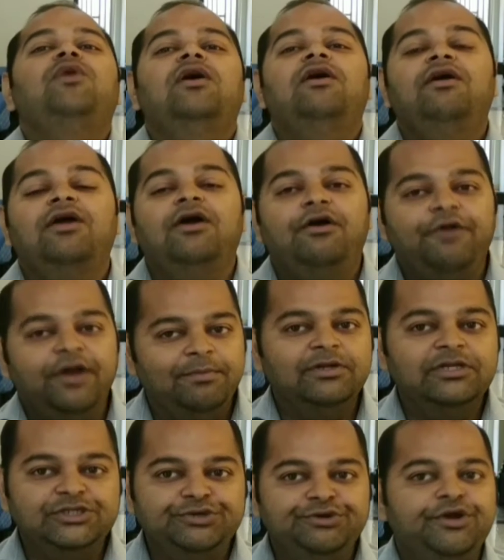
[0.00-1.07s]
We are
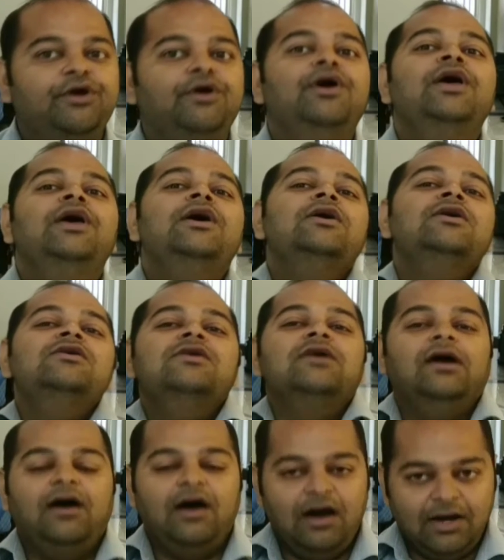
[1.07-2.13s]
able to
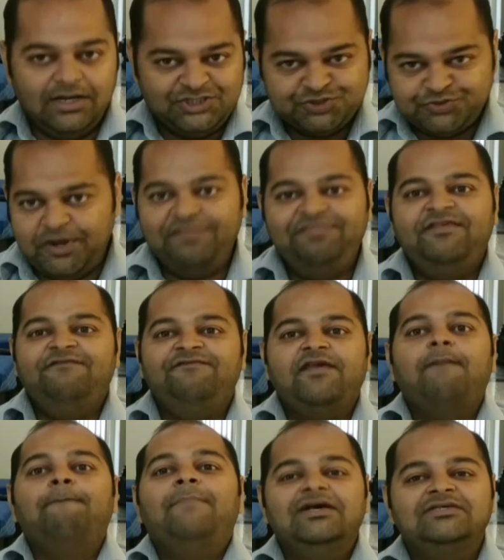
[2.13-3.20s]
strengthen
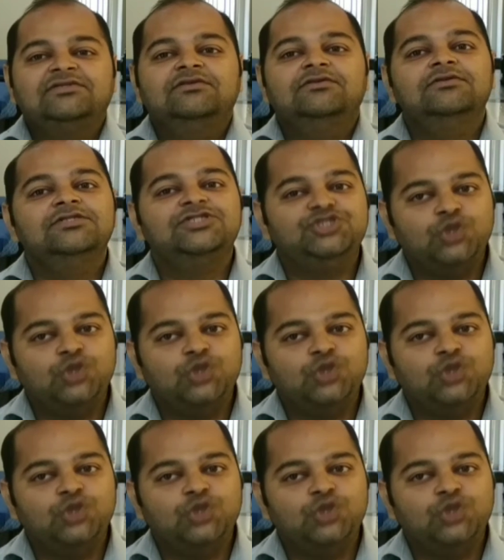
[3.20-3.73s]
their muscles,